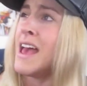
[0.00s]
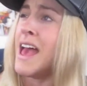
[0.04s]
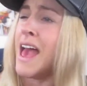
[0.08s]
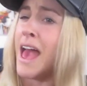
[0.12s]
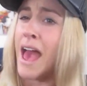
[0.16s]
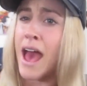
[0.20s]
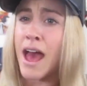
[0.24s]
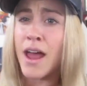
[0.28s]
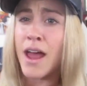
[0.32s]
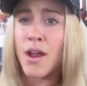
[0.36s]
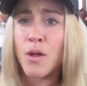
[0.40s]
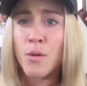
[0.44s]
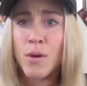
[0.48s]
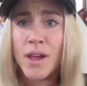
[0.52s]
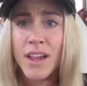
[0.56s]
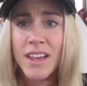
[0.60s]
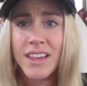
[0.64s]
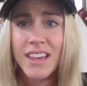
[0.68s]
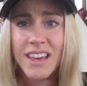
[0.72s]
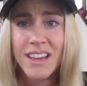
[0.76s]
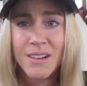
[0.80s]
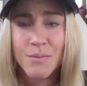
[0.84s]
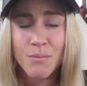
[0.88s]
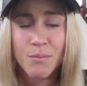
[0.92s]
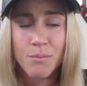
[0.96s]
How do I
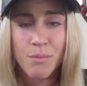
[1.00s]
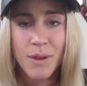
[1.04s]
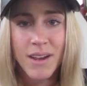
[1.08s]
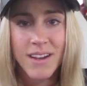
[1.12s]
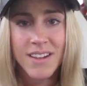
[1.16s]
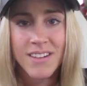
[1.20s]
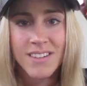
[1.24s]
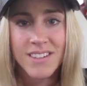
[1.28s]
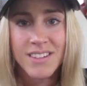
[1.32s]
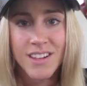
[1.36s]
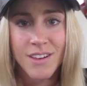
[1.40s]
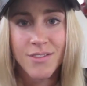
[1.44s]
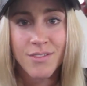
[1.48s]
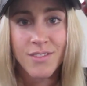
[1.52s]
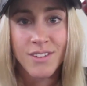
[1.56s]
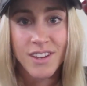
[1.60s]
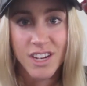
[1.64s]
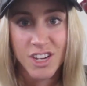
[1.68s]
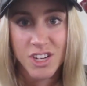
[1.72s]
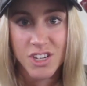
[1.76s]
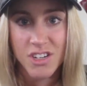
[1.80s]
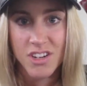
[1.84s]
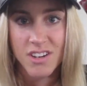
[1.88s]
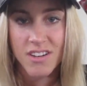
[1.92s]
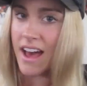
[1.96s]
get better
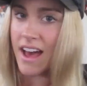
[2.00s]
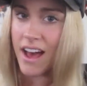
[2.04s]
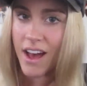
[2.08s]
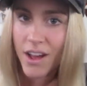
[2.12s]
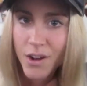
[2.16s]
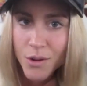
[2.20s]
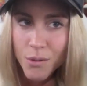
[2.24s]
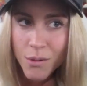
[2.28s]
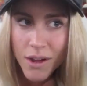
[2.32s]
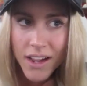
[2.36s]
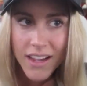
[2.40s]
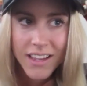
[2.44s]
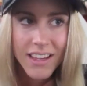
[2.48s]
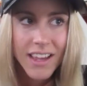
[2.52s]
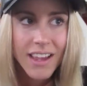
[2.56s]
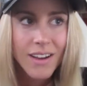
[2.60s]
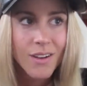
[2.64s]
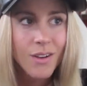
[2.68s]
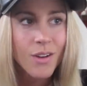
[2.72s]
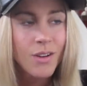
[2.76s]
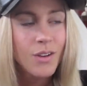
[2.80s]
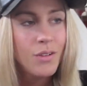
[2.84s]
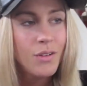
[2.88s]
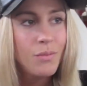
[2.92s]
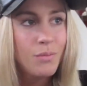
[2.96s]
definition? How do I
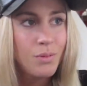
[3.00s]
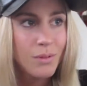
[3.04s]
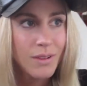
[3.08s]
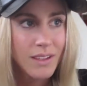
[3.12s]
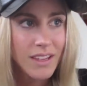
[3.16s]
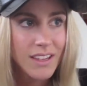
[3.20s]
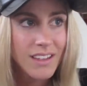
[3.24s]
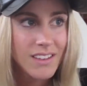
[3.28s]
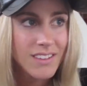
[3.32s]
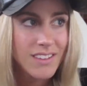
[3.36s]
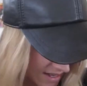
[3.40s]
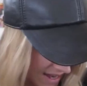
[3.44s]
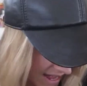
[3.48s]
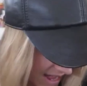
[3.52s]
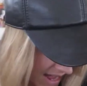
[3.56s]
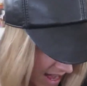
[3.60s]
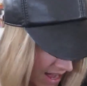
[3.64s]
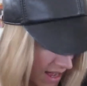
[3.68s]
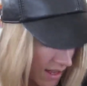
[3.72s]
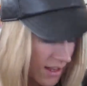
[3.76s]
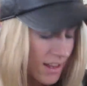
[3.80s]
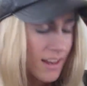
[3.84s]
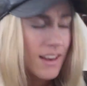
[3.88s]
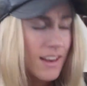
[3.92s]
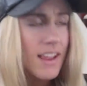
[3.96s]
get obliques?
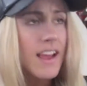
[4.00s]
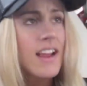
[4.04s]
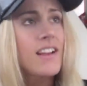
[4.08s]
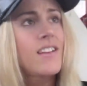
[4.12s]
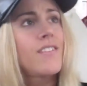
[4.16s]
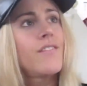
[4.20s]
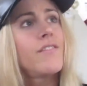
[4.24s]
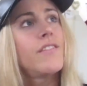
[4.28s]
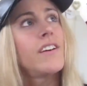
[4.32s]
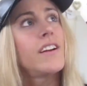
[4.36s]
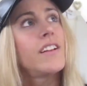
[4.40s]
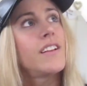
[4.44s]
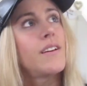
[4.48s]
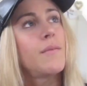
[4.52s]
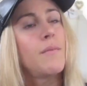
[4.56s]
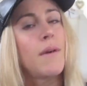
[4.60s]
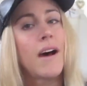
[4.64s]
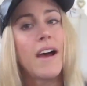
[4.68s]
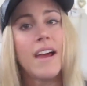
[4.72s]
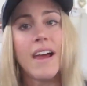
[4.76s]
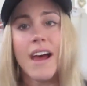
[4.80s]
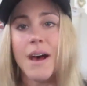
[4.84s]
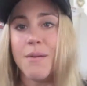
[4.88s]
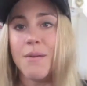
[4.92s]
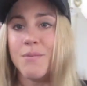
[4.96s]
How can I develop
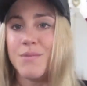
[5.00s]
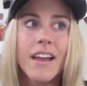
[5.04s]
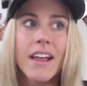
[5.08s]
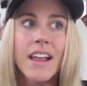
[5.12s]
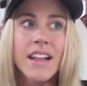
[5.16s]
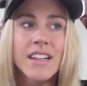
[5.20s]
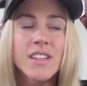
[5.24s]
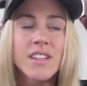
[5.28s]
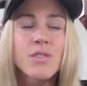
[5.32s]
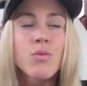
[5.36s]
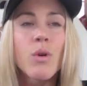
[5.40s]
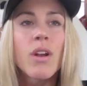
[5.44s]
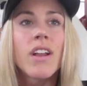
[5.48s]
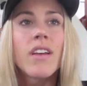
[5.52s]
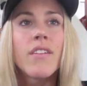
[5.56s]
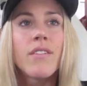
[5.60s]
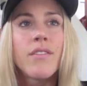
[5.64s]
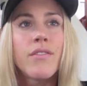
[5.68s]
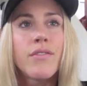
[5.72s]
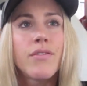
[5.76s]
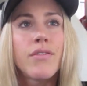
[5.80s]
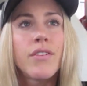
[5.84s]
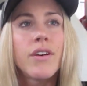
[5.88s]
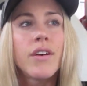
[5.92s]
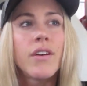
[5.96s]
my abs? It's one
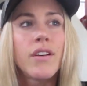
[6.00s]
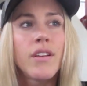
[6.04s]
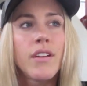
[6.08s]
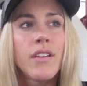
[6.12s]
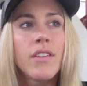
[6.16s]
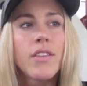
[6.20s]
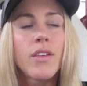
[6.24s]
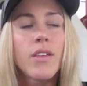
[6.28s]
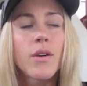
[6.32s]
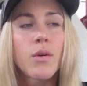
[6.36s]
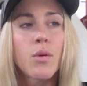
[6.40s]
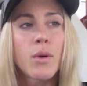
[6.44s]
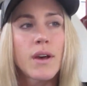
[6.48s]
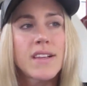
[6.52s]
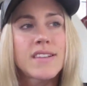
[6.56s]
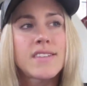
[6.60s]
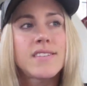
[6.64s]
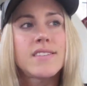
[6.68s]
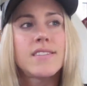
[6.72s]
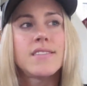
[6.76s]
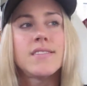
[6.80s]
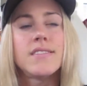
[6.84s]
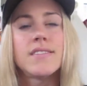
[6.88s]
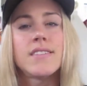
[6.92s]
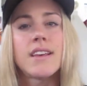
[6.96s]
of the
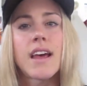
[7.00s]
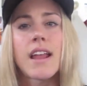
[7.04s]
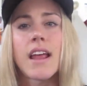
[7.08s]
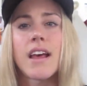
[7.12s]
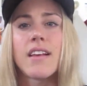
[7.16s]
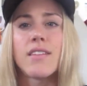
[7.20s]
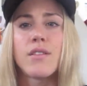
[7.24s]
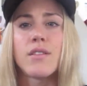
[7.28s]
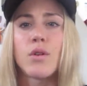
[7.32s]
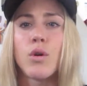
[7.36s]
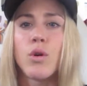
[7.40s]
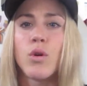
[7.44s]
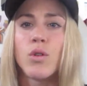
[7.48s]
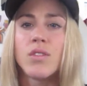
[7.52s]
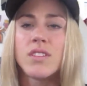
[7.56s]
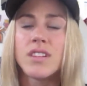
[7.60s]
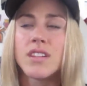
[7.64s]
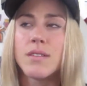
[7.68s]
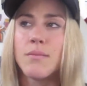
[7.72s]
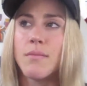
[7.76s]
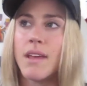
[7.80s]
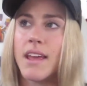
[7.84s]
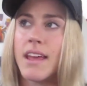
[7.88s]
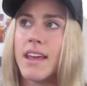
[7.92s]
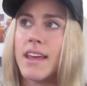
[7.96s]
questions that has
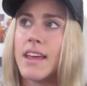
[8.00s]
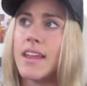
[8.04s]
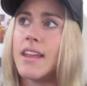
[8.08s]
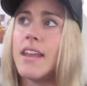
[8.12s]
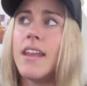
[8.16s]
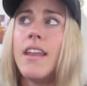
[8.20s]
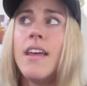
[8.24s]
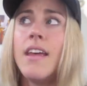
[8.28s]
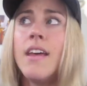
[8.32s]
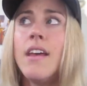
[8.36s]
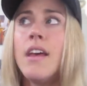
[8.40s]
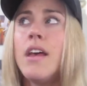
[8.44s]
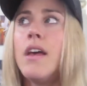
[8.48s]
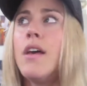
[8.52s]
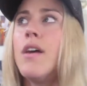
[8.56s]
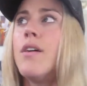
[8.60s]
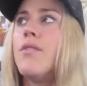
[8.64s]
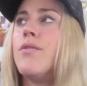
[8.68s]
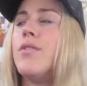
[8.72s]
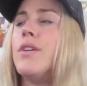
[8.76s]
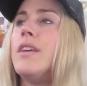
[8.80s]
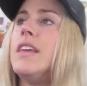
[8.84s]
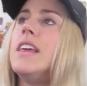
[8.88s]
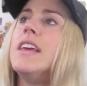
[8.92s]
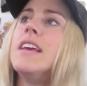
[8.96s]
haunted man
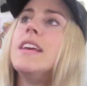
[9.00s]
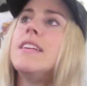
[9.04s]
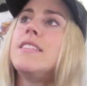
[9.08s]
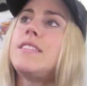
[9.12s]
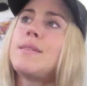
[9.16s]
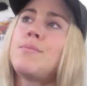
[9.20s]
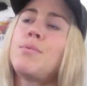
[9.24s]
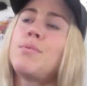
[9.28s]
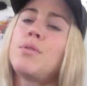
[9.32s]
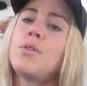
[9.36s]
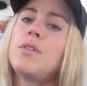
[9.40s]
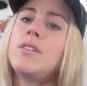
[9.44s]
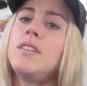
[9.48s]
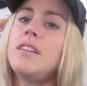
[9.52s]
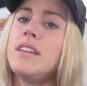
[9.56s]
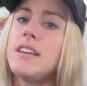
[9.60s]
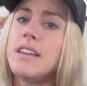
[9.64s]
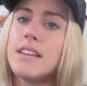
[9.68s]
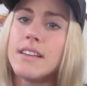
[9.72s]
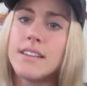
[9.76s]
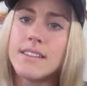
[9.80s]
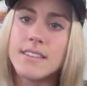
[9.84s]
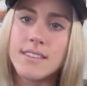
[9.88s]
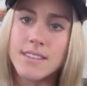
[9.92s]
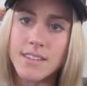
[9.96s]
for years upon
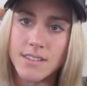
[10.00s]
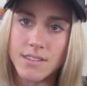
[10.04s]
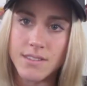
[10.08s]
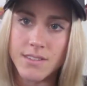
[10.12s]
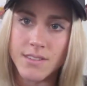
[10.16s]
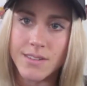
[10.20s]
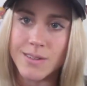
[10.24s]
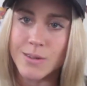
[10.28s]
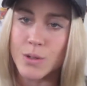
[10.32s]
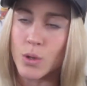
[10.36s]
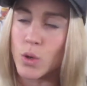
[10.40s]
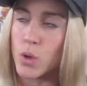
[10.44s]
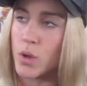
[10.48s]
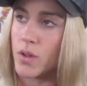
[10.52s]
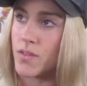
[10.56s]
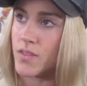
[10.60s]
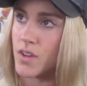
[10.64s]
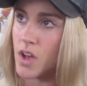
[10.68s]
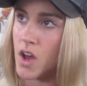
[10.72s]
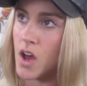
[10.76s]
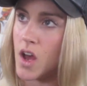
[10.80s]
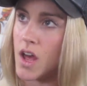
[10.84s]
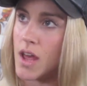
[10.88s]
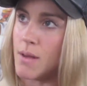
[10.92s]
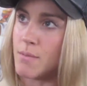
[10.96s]
years since the dawn of
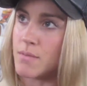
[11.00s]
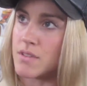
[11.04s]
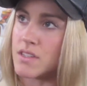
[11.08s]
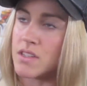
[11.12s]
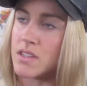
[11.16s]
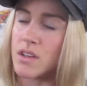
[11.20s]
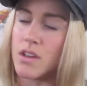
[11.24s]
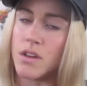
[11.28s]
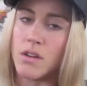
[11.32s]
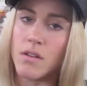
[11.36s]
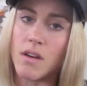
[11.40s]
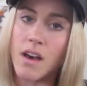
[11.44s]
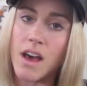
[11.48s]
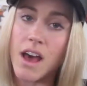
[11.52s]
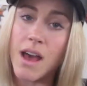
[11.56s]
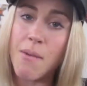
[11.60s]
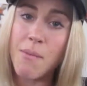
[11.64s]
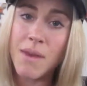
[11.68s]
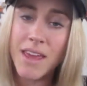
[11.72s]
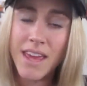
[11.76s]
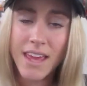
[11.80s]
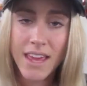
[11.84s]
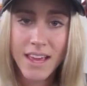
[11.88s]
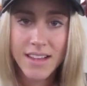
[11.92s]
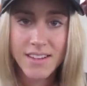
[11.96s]
time. So
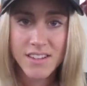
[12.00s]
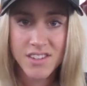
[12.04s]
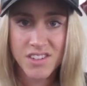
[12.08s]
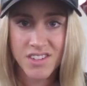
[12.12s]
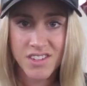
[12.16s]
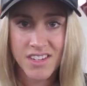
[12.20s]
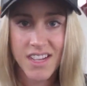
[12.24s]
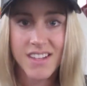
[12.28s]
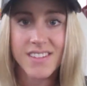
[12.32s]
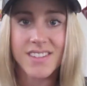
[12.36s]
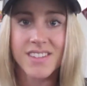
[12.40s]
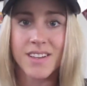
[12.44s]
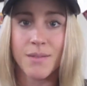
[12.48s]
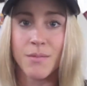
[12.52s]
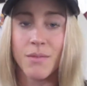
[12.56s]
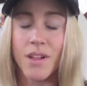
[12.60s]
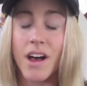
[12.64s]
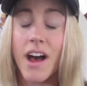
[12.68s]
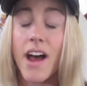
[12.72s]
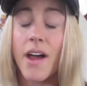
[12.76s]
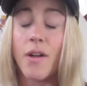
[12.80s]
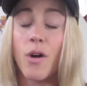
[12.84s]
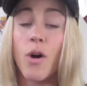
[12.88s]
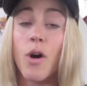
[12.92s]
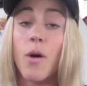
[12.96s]
I'm here to shed some
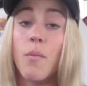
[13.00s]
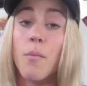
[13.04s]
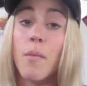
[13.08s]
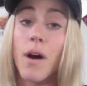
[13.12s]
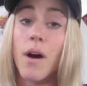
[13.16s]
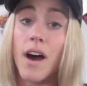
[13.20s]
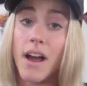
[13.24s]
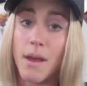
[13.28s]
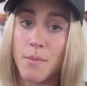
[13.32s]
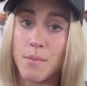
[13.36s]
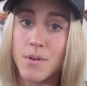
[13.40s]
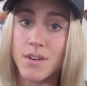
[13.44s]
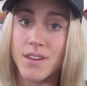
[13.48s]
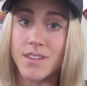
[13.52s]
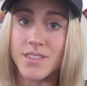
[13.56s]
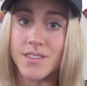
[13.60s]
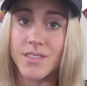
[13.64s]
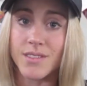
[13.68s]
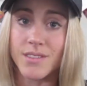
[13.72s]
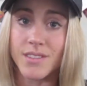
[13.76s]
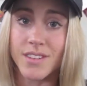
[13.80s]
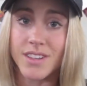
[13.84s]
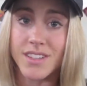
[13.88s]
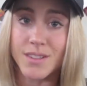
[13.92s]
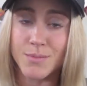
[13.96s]
light on my
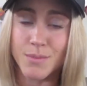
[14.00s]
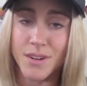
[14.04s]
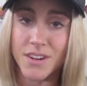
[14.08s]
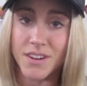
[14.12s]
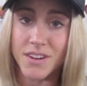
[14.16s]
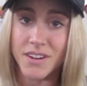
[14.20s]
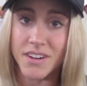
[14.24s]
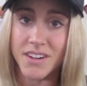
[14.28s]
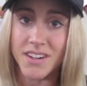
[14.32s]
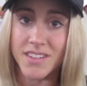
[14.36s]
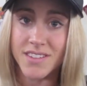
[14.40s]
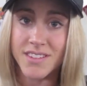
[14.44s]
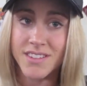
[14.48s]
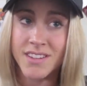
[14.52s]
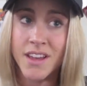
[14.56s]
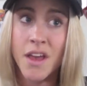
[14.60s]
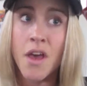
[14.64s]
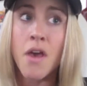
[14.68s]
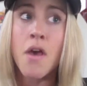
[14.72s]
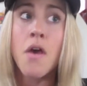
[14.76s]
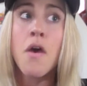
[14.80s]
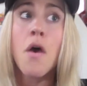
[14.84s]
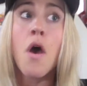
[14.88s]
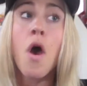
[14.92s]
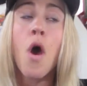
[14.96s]
personal experience
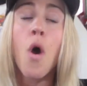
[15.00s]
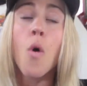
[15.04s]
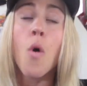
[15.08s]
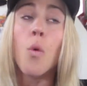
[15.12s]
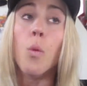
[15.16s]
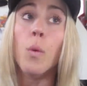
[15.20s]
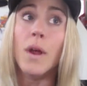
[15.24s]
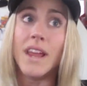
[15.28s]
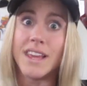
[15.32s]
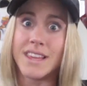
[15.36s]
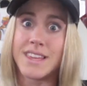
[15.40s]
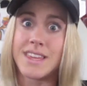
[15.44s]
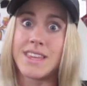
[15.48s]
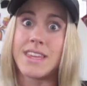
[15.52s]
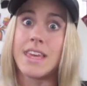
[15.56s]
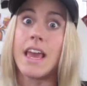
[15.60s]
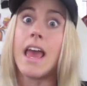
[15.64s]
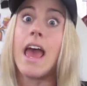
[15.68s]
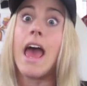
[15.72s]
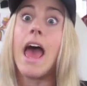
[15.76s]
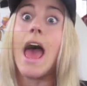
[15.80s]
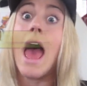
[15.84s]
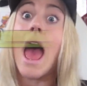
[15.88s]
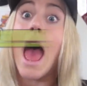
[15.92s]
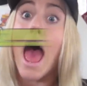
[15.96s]
with
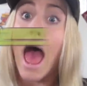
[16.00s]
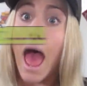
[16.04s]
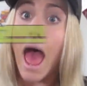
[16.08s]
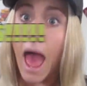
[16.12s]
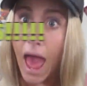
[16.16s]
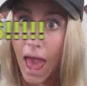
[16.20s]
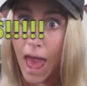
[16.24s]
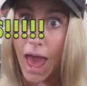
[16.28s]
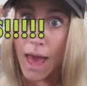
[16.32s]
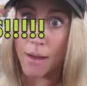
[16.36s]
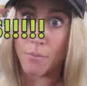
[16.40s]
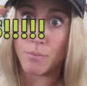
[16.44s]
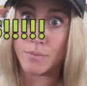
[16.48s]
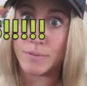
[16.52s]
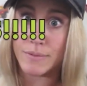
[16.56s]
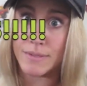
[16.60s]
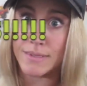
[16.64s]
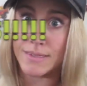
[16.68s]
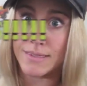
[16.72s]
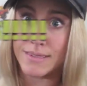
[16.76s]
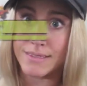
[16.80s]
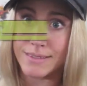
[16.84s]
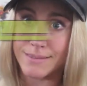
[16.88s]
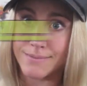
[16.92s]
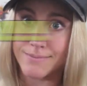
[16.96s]

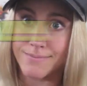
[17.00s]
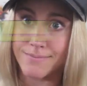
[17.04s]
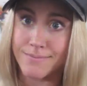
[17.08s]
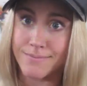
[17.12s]
abs.